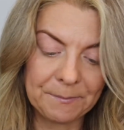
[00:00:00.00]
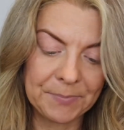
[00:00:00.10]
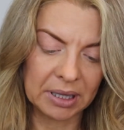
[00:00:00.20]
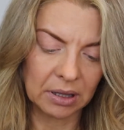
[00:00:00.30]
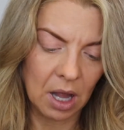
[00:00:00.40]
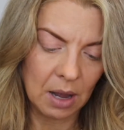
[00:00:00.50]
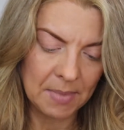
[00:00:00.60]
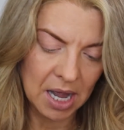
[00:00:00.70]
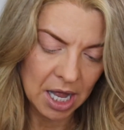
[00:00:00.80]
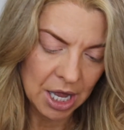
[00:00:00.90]

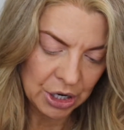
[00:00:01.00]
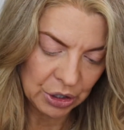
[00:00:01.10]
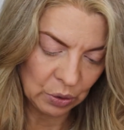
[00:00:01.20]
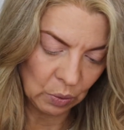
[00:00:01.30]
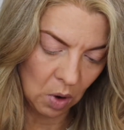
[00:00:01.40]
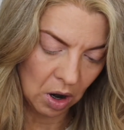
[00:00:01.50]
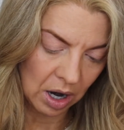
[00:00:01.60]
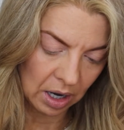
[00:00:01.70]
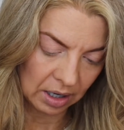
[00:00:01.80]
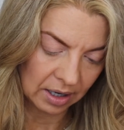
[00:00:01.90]
Plum
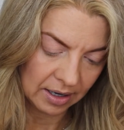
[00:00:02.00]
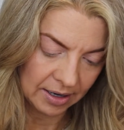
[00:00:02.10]
Noir.